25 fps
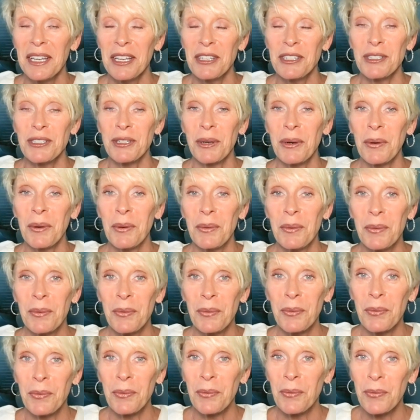So
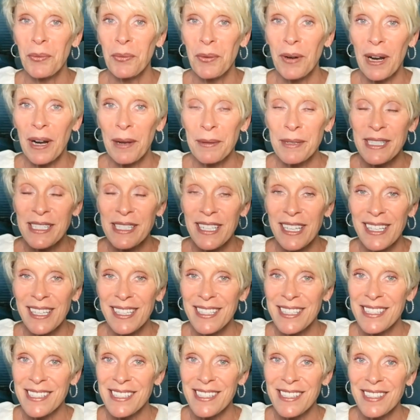what I would say
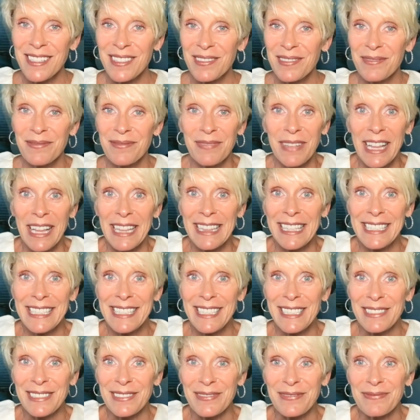is
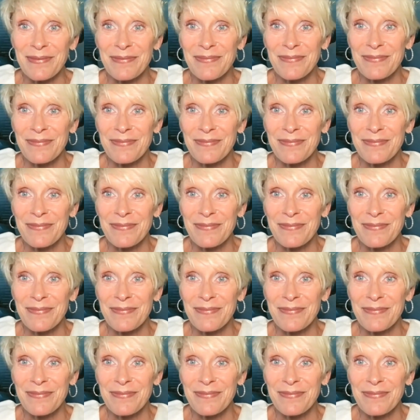listen,